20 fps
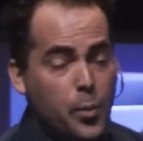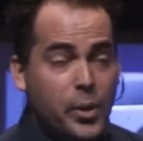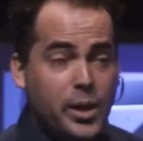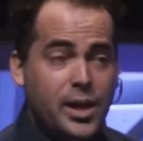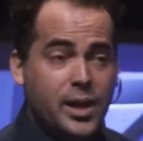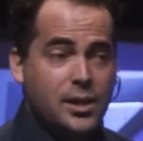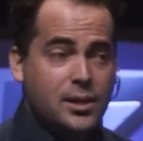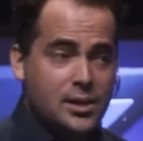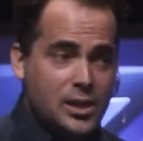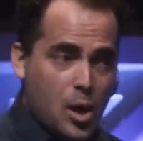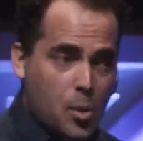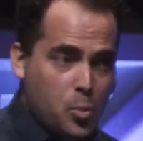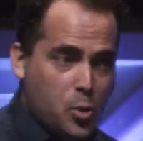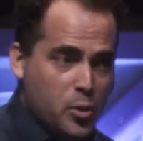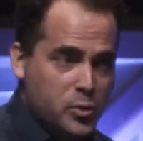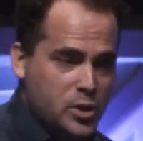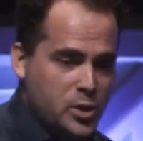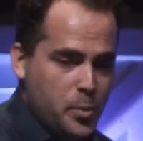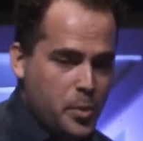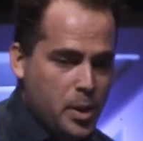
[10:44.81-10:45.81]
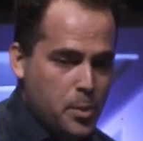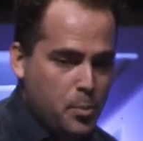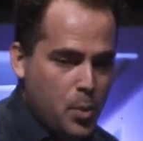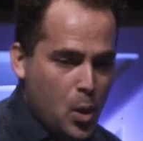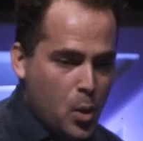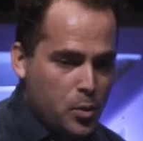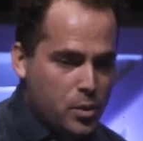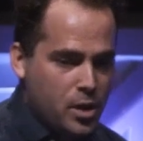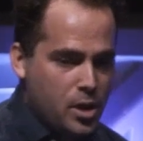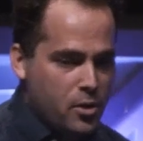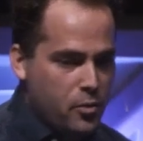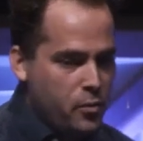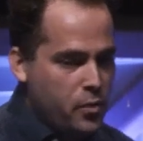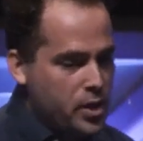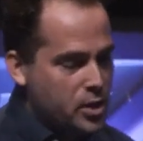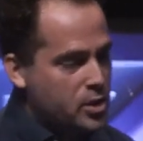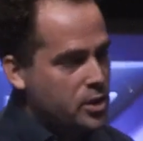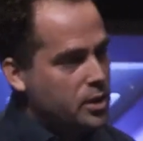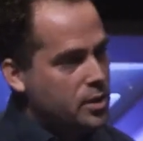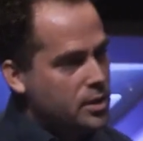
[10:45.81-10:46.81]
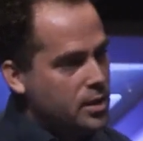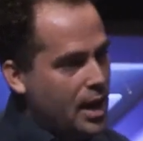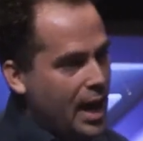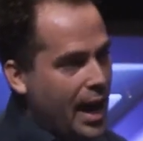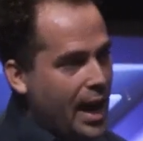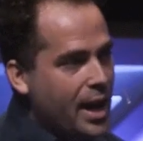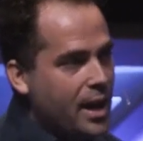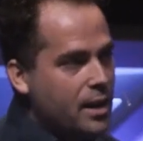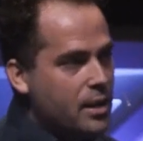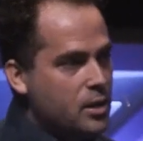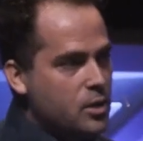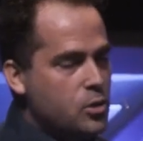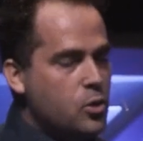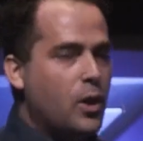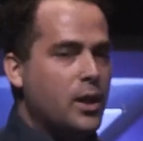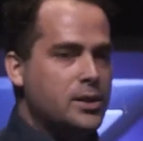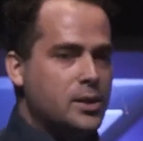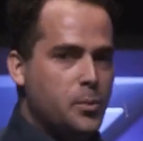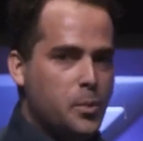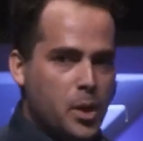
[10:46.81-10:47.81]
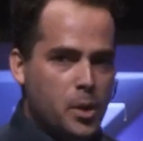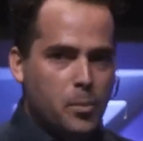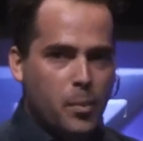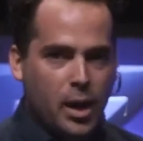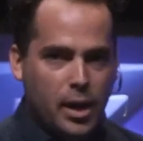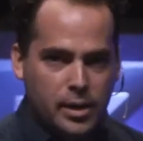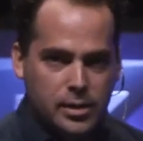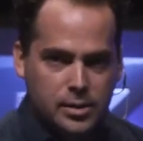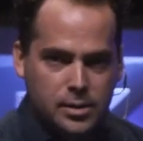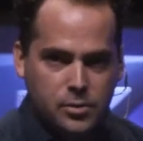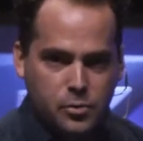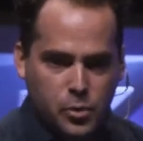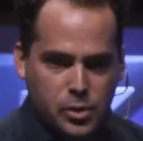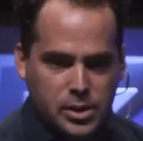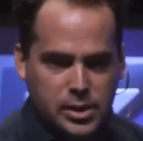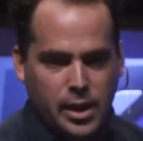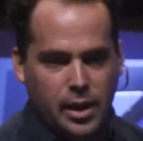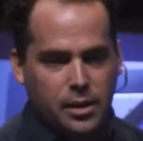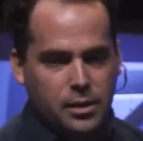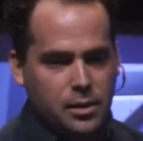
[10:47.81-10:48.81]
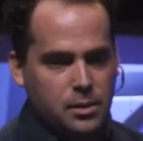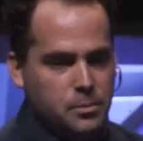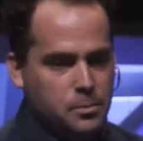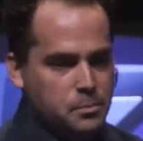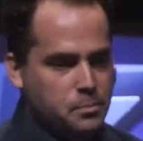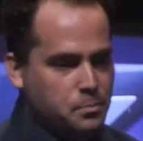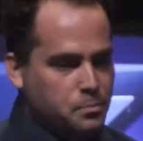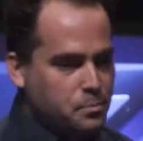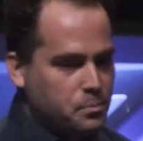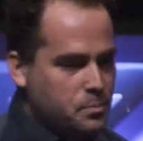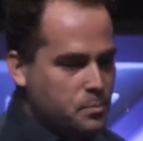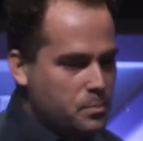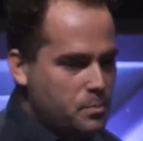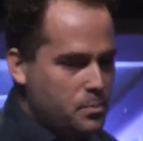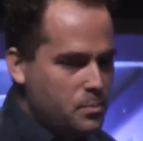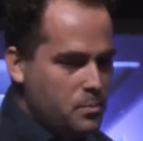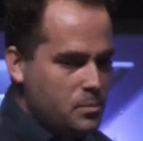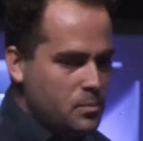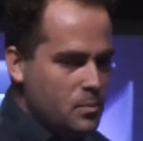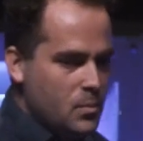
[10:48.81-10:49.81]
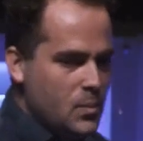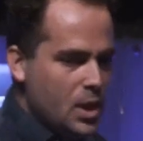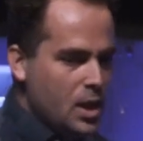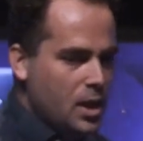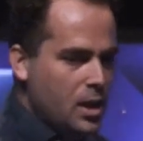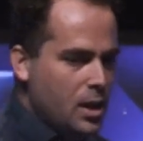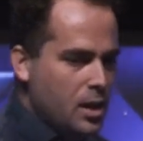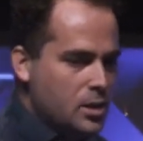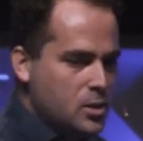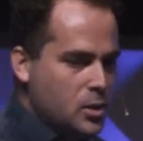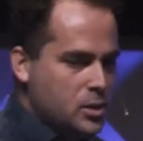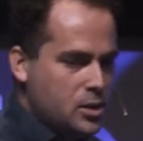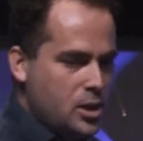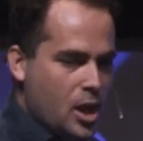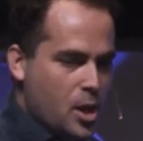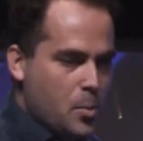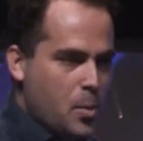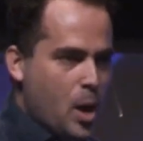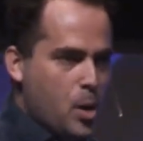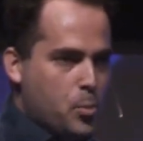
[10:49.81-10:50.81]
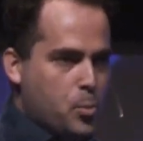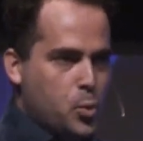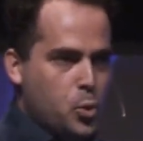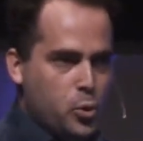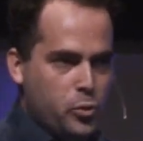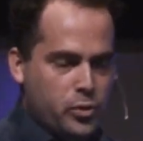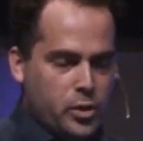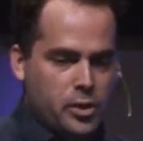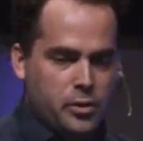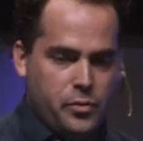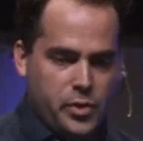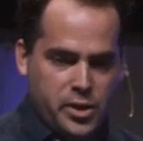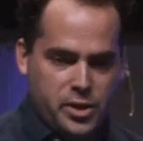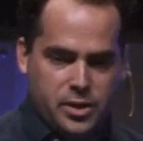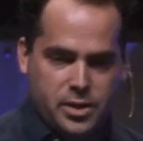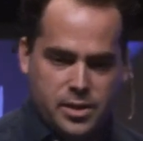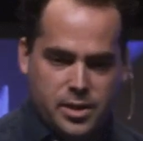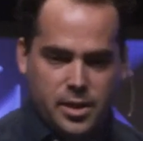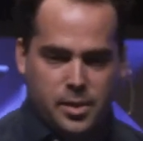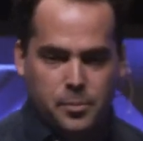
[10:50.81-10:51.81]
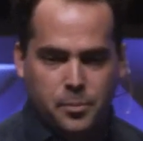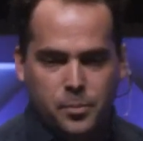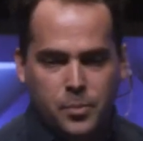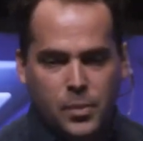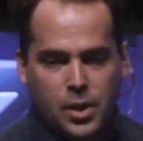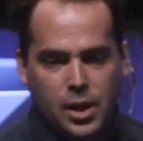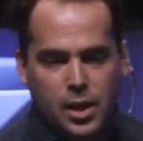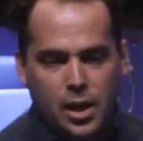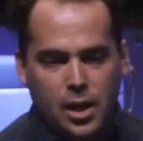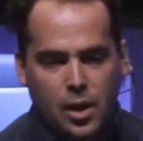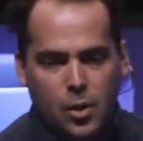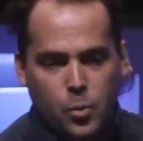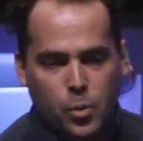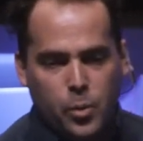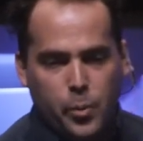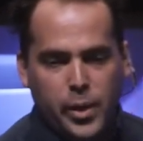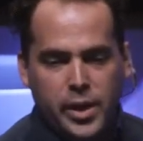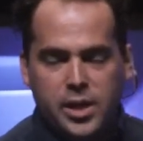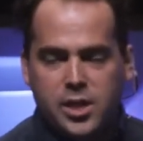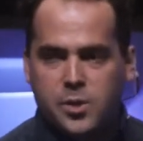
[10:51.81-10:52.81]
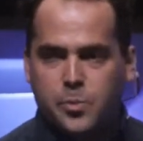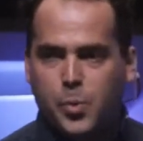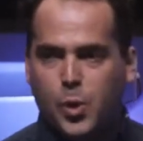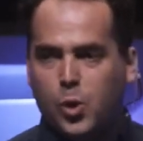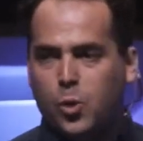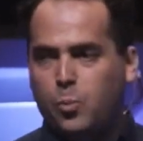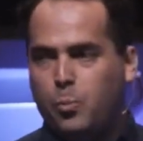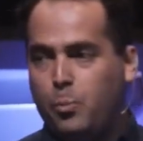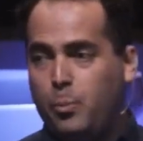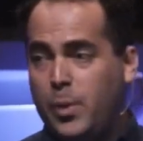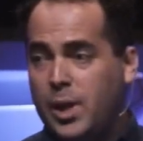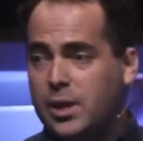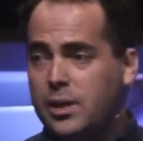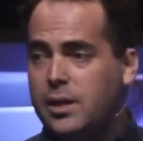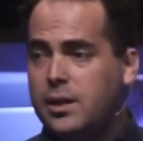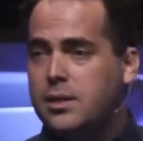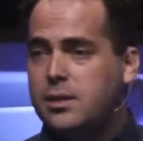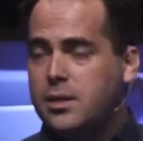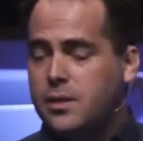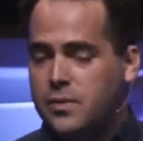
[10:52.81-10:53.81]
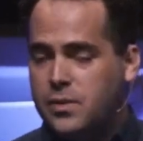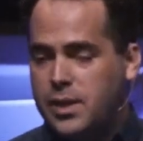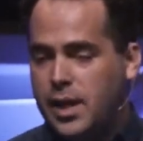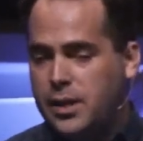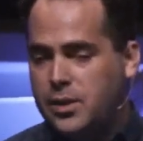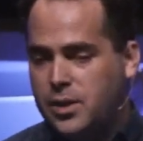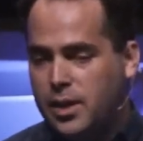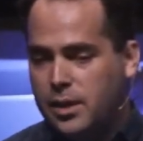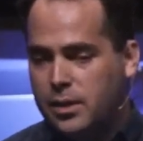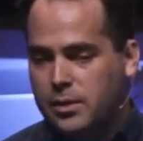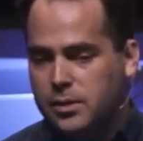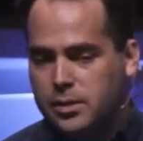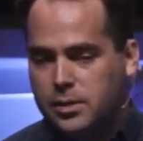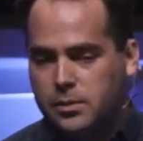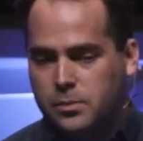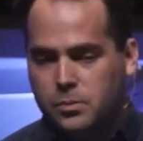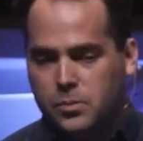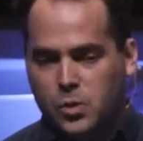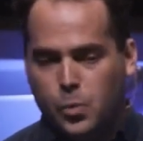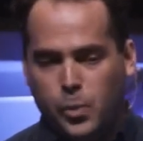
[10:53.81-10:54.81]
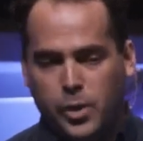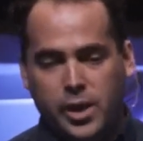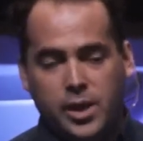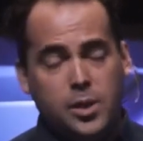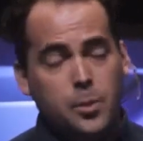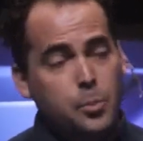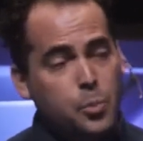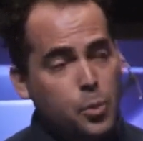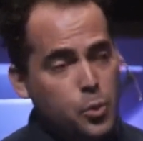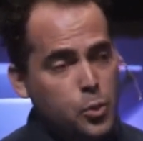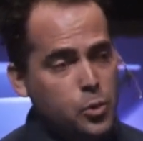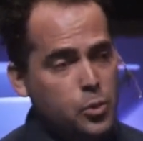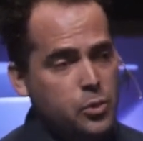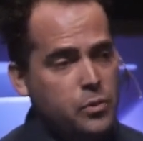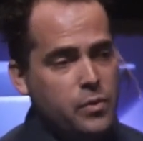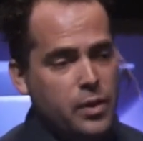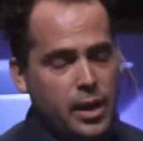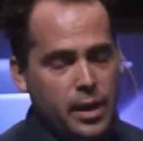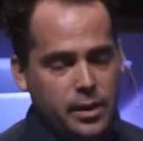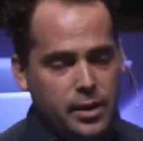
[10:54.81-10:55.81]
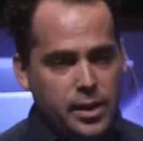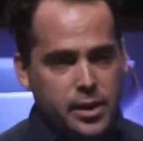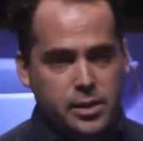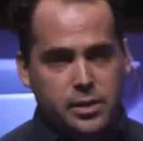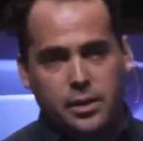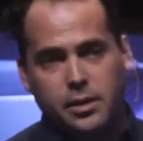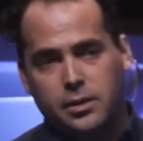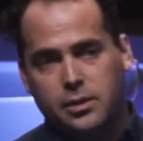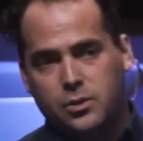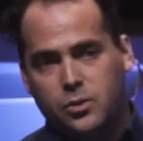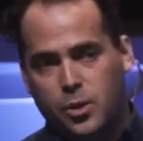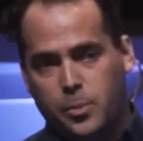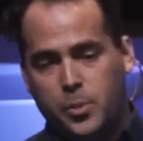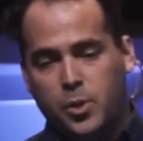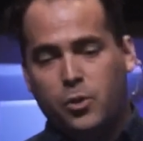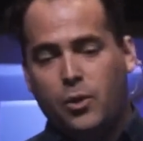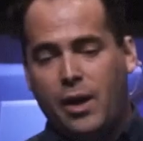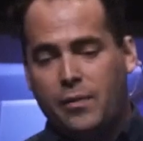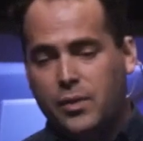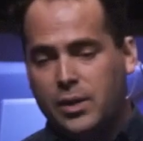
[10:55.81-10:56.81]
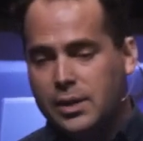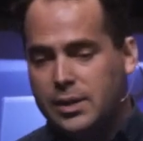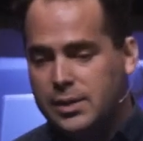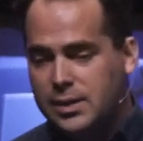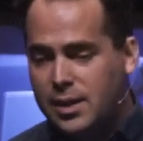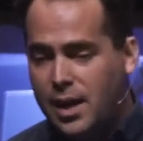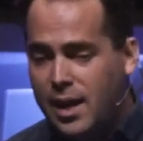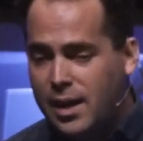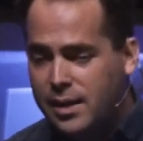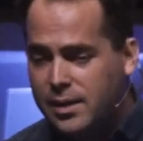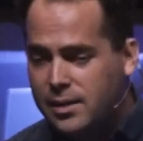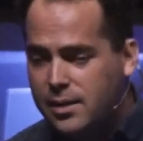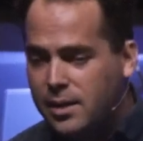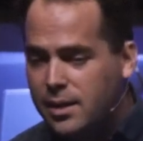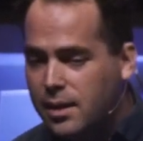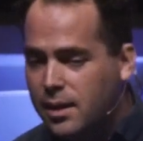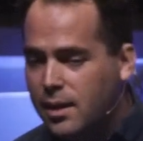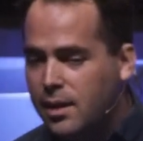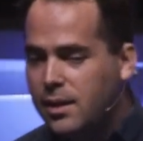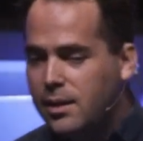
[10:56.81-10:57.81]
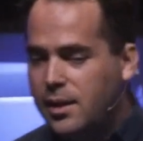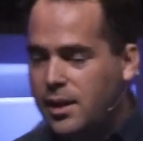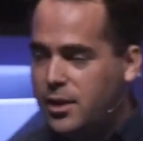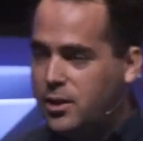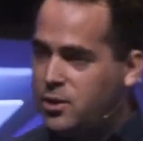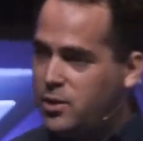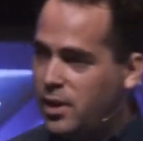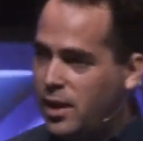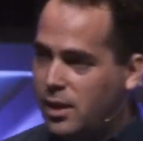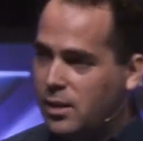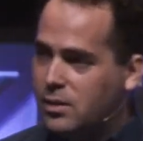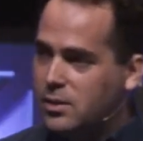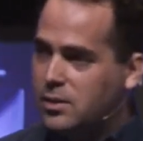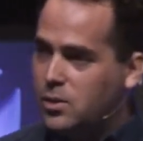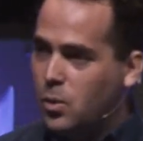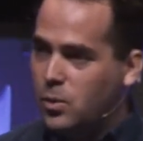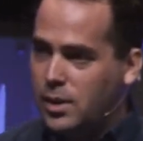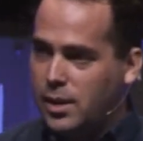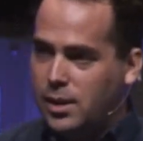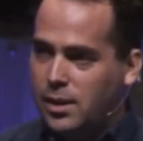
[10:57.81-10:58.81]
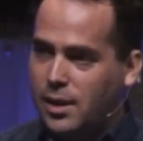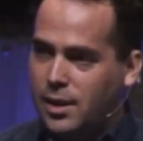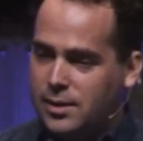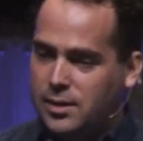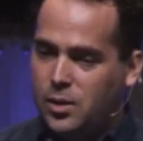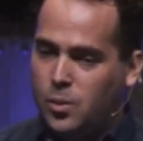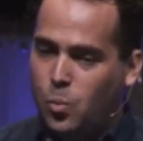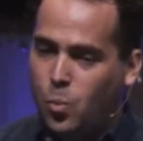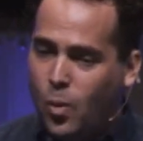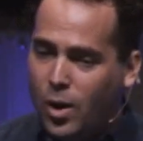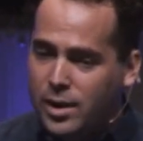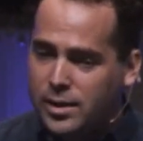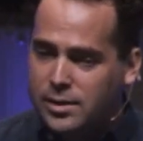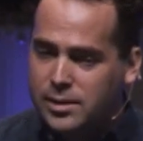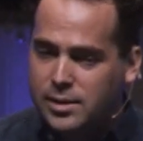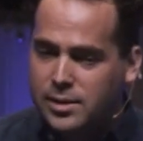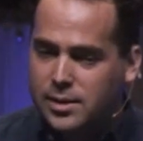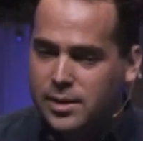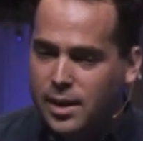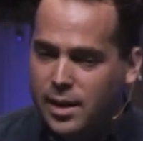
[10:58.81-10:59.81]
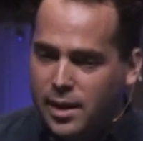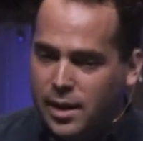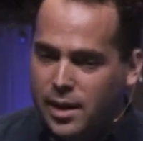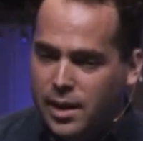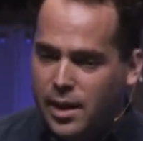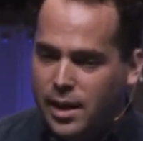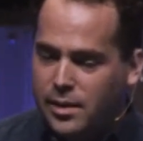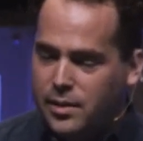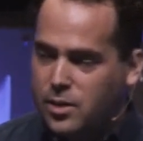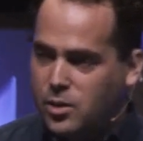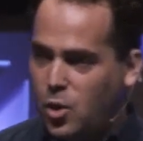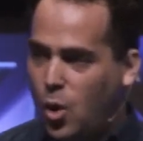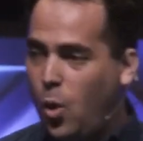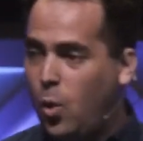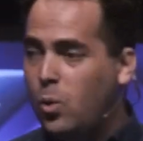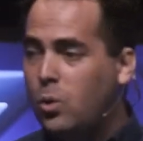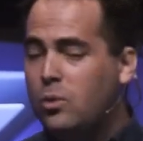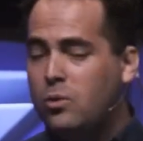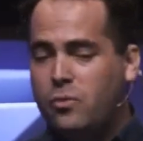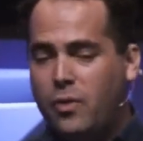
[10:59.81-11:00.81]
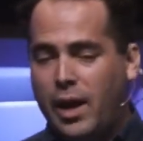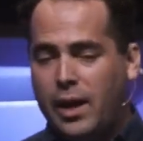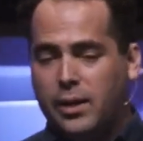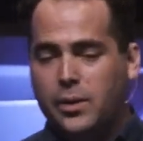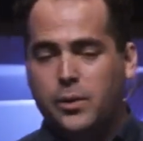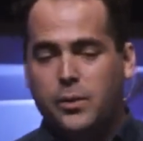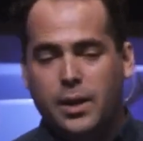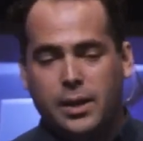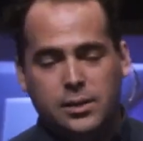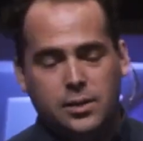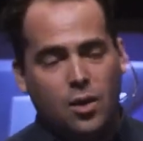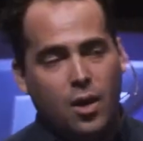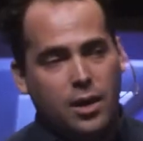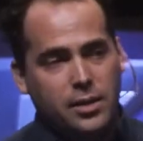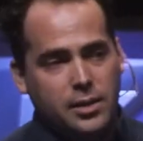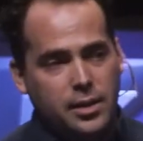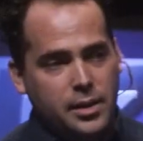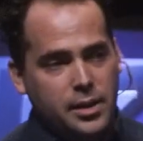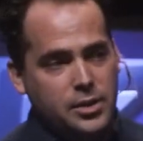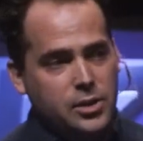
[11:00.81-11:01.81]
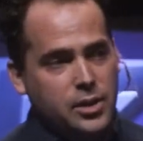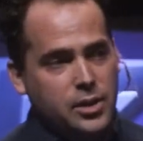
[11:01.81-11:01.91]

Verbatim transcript: we need shell proofs to be both efficient and trust minimized for scalar. So let's talk about prover efficiency. When we dispute millions of state channels, we need to prove that each is cryptographically signed, each channel is only collected once, and the total value that's locked in these